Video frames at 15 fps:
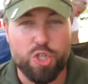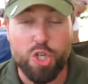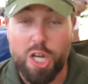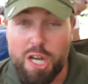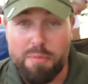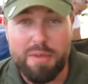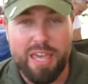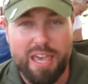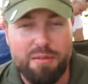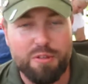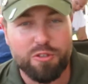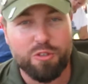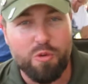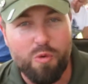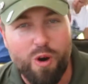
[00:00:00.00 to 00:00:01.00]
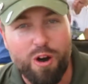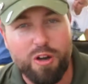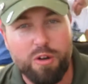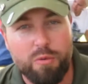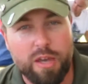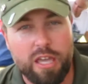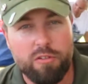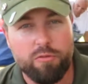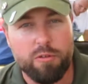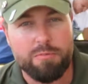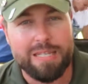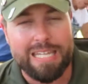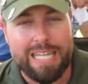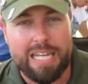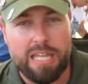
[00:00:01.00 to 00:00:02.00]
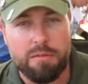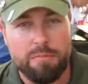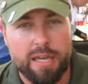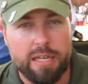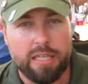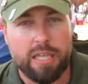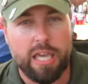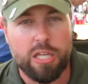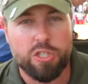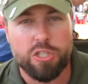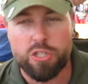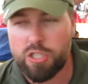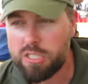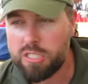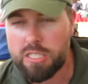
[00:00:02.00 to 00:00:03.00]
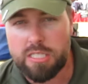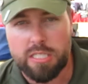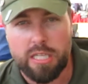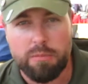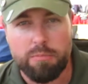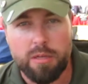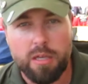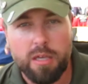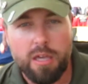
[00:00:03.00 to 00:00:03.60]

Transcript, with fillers: You're going to be able to walk away from needing medication just to sleep